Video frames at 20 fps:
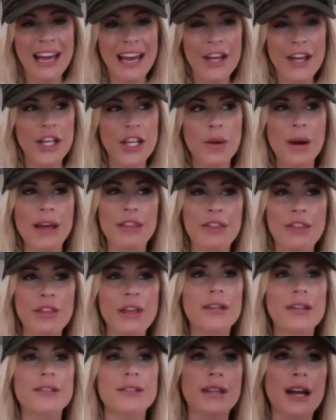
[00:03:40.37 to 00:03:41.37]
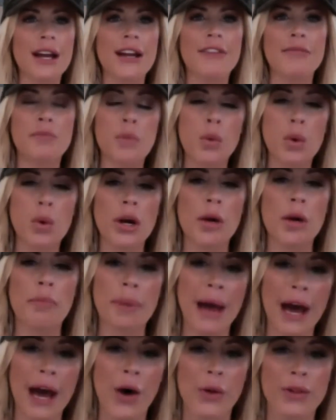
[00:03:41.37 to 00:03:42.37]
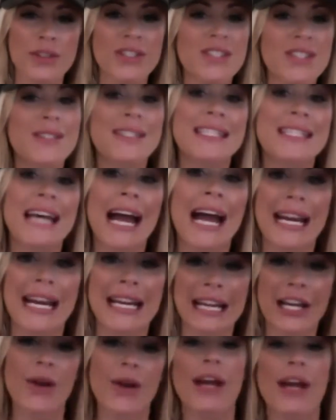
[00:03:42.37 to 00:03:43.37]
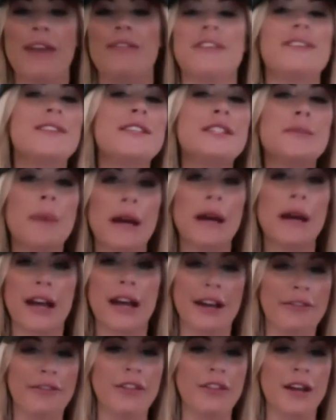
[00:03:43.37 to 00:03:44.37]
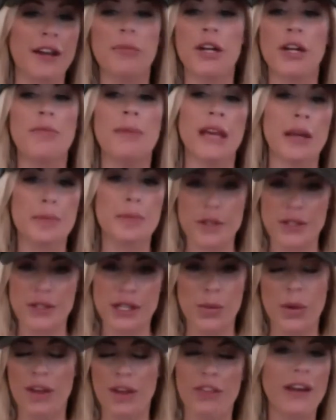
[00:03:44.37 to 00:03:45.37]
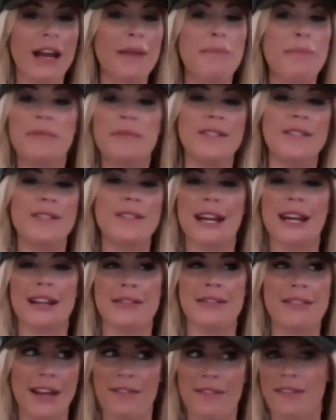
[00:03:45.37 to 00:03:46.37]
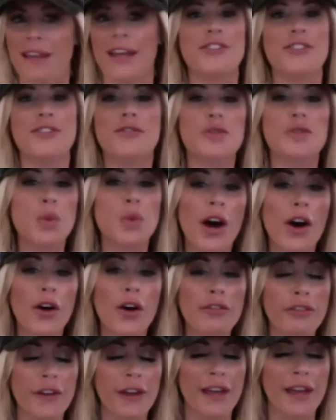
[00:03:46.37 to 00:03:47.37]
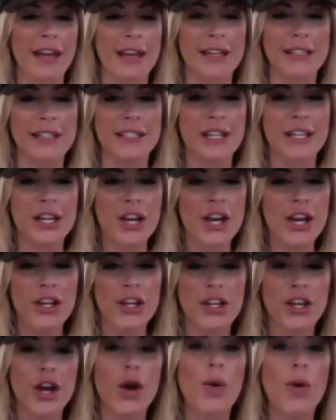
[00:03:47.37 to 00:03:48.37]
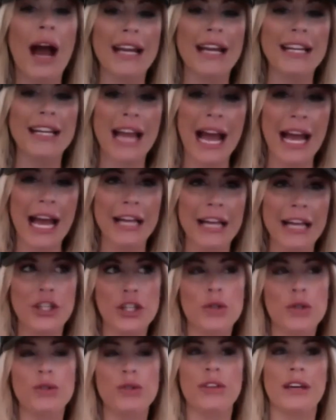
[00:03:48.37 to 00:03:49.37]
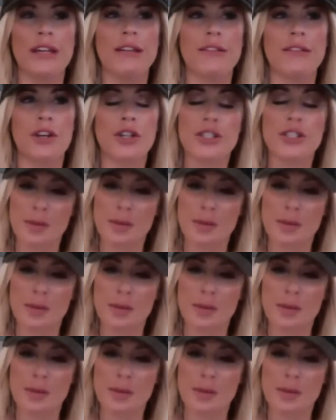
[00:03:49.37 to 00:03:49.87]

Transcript: I think it's kind of more about deciding, okay, this is my life that I'm going to make music with, and I've decided that at the age of 12, and I knew that there's a